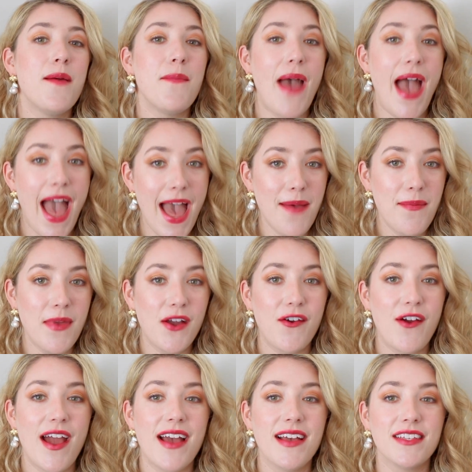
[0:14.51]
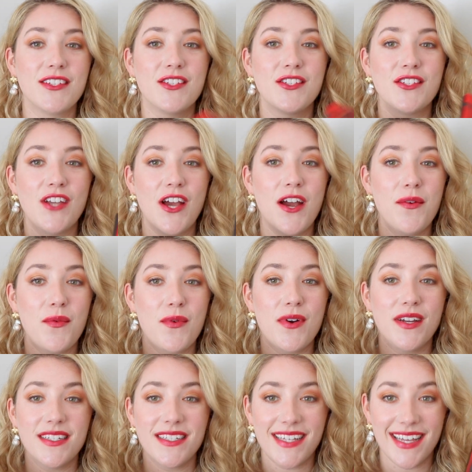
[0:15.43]
Pat McGrath Star
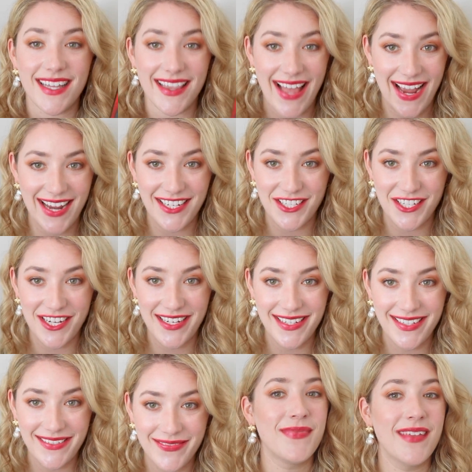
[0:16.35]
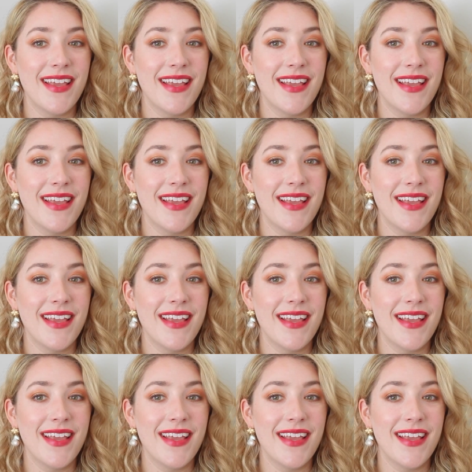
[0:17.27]
Wars collection.